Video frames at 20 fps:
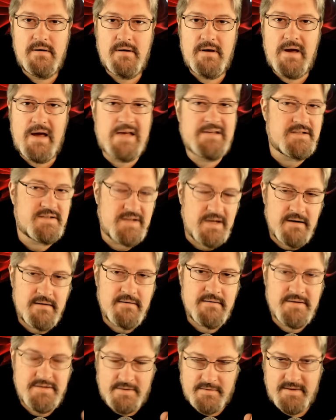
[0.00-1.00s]
as a
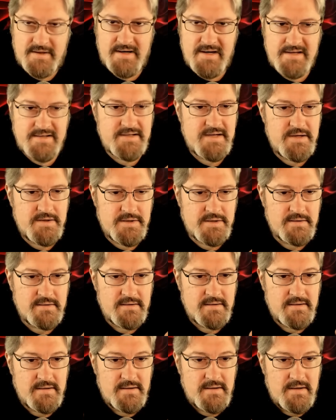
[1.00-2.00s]
terrorist organization.
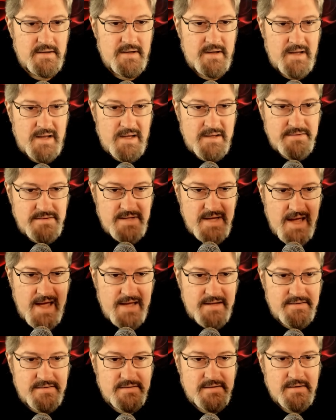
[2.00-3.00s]
And
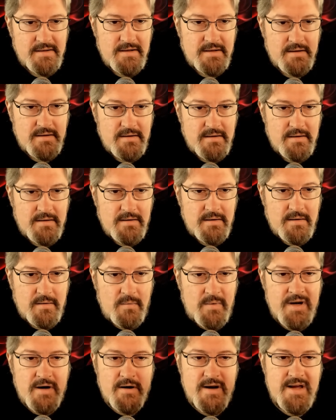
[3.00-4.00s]
yet,
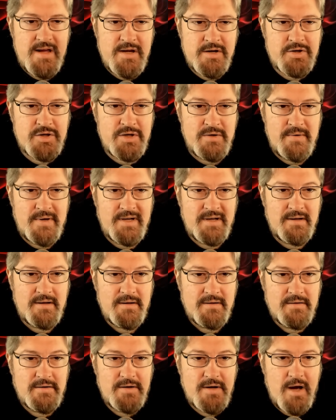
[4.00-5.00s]
we are issuing
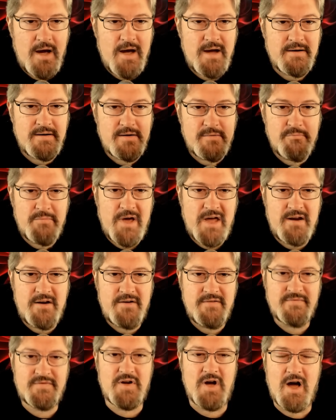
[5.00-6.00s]

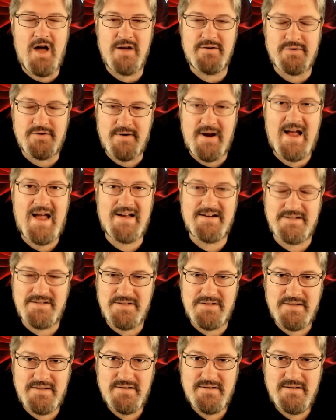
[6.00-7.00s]
non-competitive
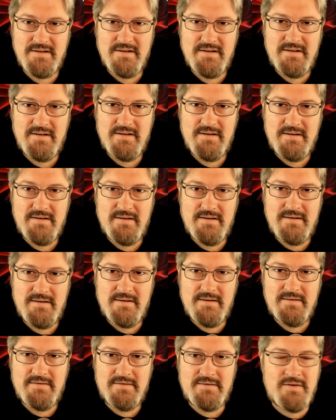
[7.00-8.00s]
contracts
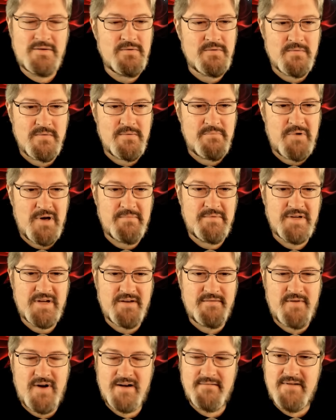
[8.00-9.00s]
to the Republic
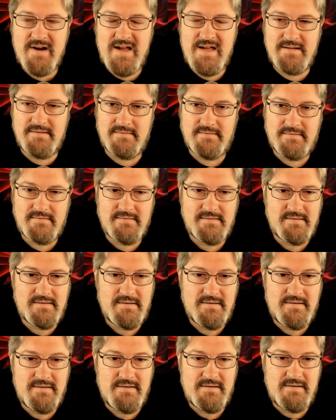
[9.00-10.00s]
of Iran.
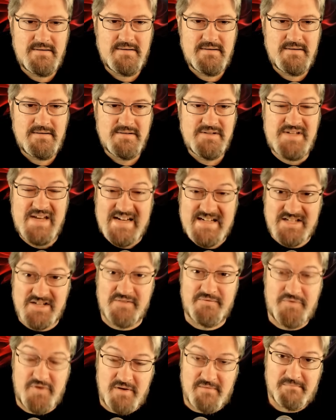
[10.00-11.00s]
6
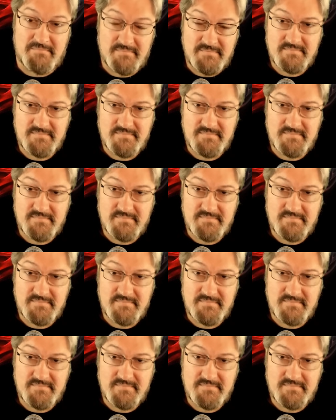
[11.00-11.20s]
of them!